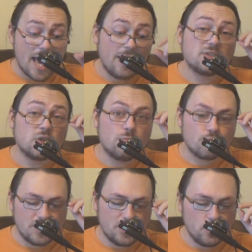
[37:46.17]
I also
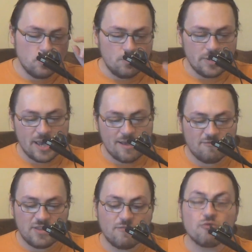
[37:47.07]
presume we
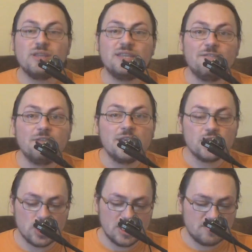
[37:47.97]
have different
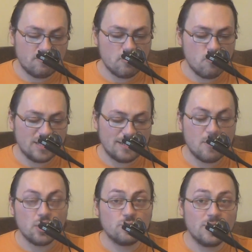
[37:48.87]
definitions for what a
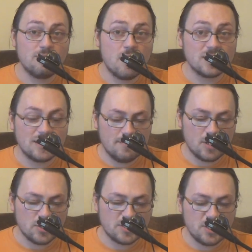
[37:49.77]
moderate Muslim
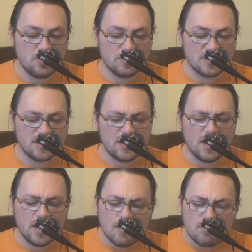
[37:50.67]
constitutes.
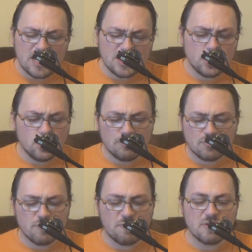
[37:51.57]
Please do
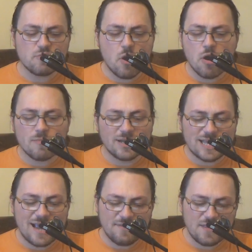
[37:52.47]
prove me wrong, but
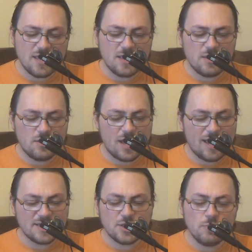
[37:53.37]

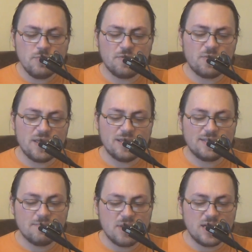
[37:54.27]
I assume you think
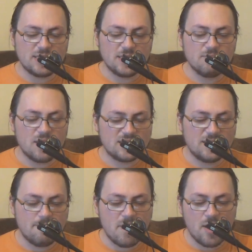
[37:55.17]
the militant
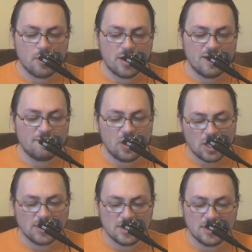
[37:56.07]
Muslim mayor of
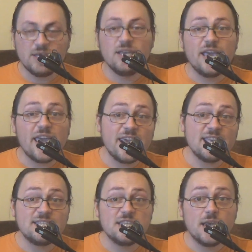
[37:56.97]
London
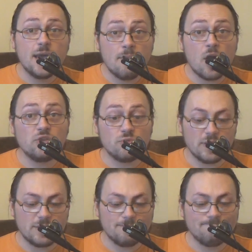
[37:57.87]
is a
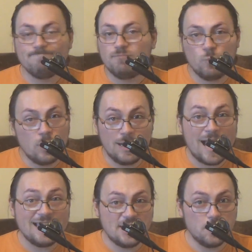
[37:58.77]
moderate. Well,
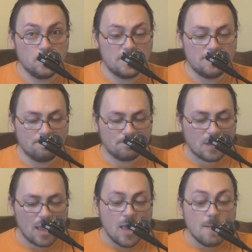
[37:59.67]
I don't.
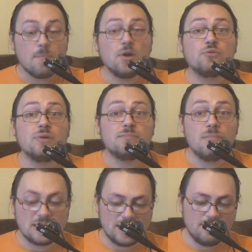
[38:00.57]
Moderate
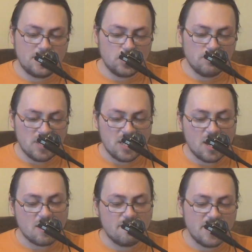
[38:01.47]
Muslims to me
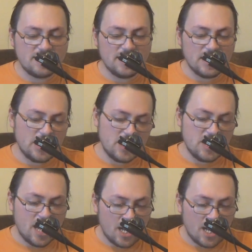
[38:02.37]
are basically the